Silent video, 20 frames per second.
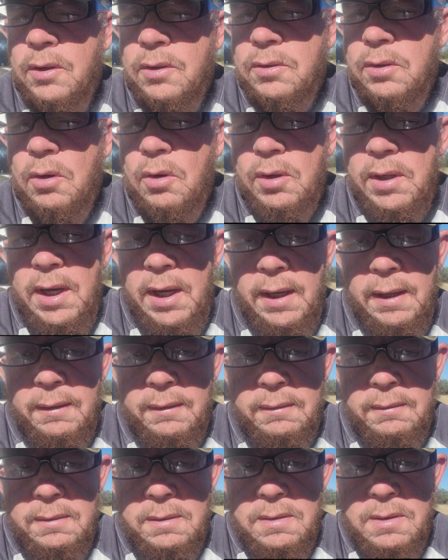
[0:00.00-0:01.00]
So, okay,
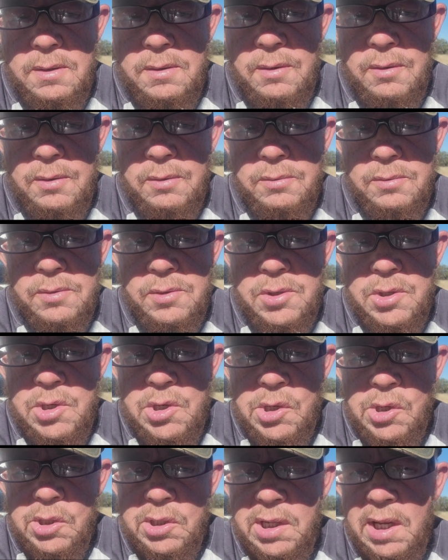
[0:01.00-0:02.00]

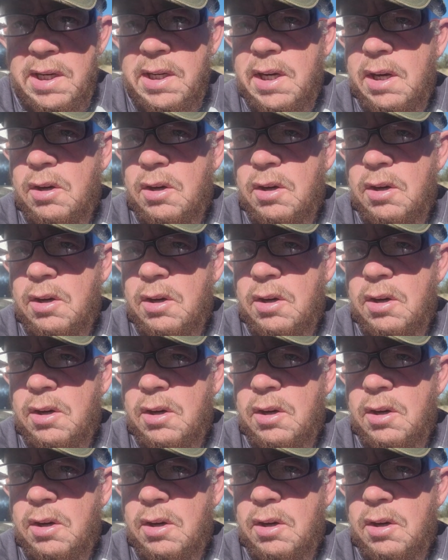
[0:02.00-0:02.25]
that